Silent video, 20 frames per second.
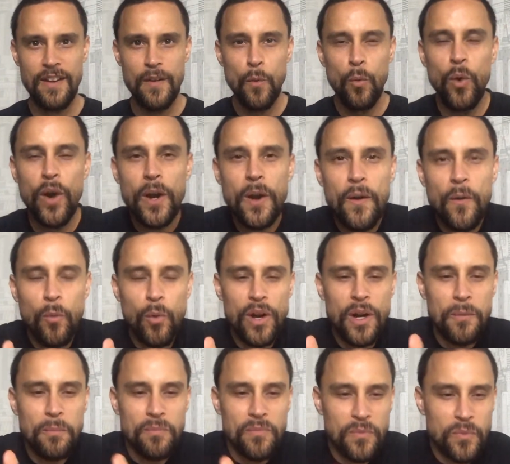
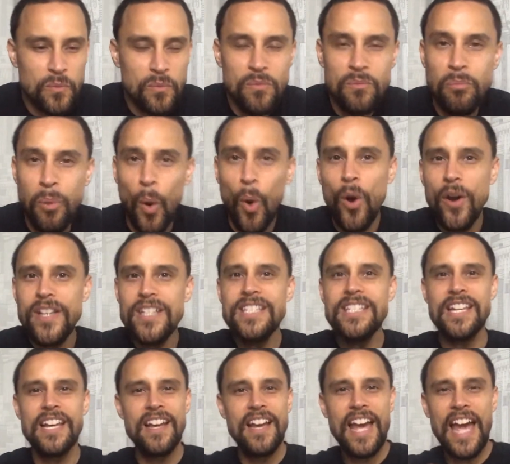where
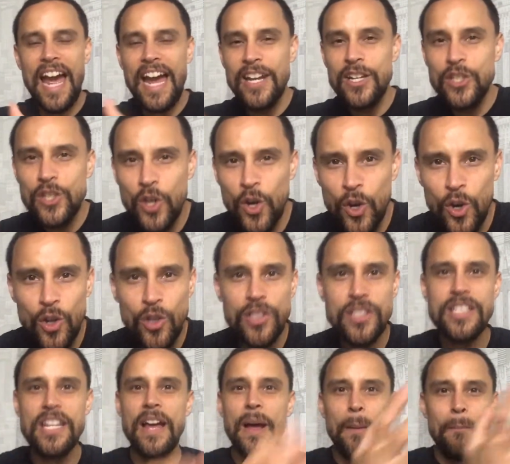boys and girls,